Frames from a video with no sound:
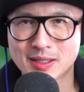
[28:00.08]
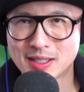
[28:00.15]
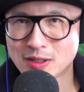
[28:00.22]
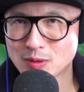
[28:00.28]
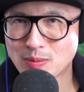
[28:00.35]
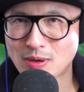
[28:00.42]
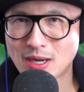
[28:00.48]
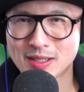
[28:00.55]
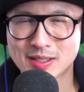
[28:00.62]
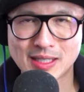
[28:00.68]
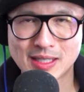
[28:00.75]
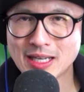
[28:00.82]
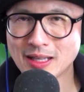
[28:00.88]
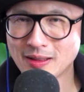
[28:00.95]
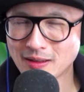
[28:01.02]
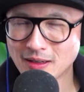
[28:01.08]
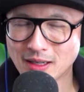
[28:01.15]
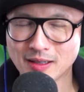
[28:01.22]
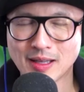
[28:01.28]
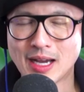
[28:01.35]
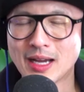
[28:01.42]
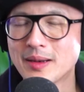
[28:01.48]
sales process, anything
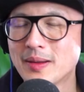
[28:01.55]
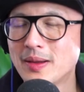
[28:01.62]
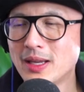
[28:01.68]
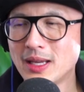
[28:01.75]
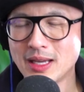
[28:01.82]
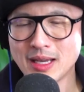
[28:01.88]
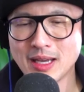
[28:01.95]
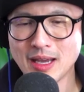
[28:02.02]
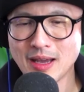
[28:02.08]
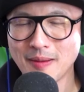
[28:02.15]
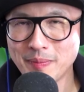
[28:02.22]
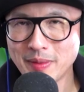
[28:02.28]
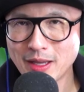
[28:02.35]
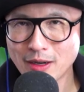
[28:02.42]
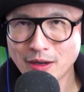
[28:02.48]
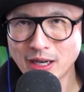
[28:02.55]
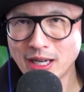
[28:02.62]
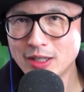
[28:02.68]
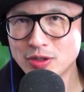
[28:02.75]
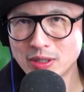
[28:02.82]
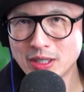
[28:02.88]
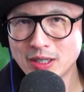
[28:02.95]
like that. They're going to
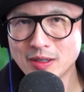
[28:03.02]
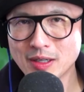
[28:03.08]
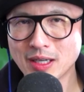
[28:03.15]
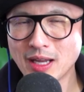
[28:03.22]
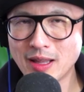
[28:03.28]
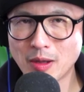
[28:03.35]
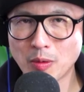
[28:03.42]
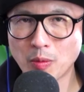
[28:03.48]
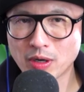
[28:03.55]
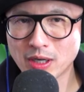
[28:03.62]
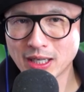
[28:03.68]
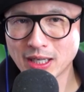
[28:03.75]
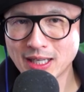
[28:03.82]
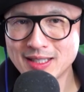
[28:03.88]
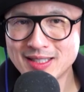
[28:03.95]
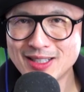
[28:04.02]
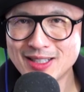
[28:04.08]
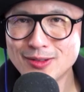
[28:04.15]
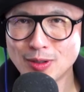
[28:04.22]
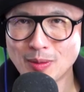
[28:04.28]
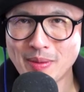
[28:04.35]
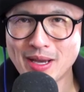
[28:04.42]
engineer it, and then we're going to
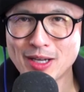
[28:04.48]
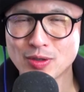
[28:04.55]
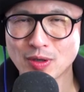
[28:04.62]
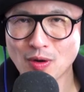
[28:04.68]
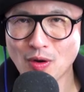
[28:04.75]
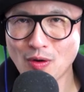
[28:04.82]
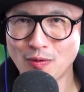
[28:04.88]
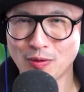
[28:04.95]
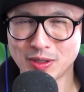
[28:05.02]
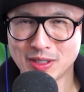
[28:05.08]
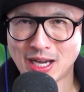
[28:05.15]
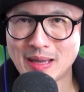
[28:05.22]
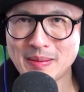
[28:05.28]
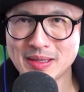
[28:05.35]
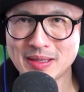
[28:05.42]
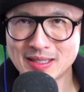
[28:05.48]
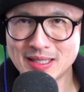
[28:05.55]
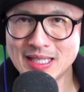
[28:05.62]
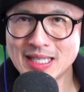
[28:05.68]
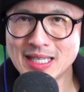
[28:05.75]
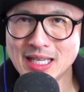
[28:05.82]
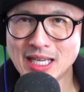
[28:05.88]
continue to measure it over time and
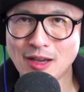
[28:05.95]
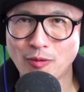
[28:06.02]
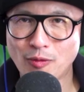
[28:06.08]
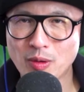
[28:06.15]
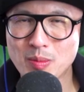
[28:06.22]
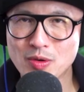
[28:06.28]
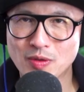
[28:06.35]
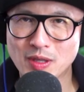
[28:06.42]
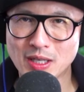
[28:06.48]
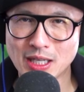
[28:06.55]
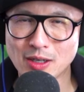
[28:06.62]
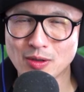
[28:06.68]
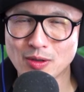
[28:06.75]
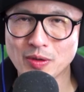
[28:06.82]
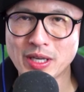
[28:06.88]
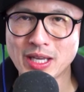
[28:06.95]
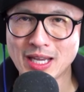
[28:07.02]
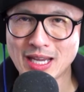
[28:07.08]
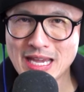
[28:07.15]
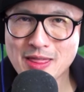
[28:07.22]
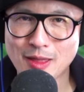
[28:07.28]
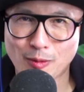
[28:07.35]
see if we move the needle
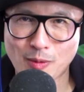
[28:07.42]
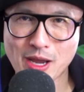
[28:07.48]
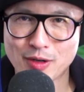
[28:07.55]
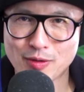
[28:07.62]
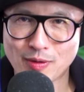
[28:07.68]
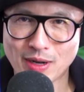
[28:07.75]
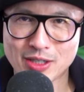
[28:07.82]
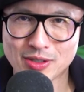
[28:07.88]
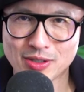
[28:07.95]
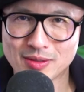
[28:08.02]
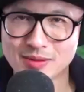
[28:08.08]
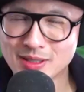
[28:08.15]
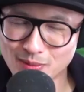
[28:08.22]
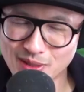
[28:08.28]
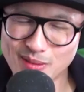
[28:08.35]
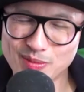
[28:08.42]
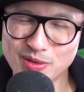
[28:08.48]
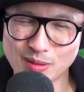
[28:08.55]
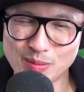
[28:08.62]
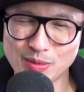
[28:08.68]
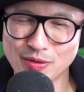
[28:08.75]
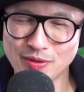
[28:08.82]
in the right direction. Sometimes you
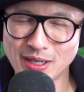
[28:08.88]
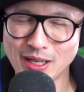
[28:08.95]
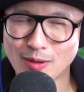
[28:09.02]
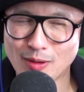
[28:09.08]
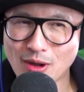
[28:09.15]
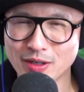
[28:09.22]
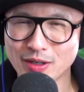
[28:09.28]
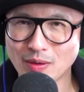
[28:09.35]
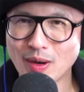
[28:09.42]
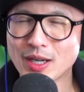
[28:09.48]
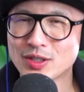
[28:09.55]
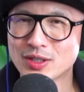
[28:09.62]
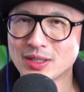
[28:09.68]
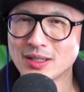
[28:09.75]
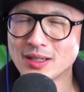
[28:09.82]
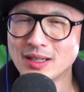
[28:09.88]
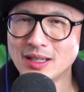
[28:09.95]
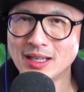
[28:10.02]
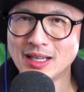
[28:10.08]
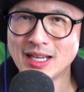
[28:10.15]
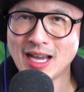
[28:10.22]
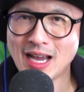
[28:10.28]
can move it in the wrong direction.
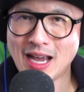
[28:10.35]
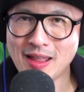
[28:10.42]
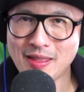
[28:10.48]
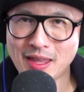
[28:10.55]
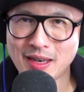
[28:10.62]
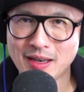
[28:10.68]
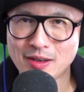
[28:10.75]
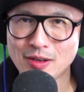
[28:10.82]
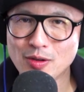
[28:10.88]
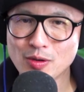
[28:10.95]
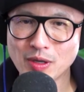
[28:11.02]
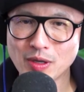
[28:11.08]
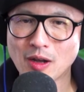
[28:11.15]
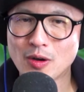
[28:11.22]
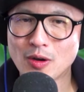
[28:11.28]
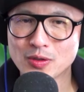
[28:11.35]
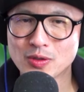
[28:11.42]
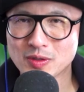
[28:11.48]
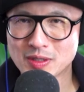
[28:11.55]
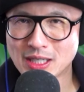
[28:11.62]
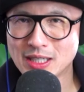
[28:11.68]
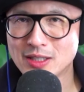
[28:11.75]
And then you can
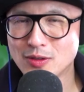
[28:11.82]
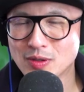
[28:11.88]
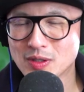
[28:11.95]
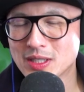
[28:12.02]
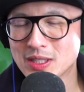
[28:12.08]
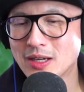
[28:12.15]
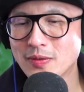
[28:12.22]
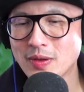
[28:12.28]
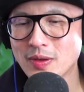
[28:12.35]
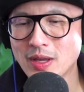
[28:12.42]
also say to yourself,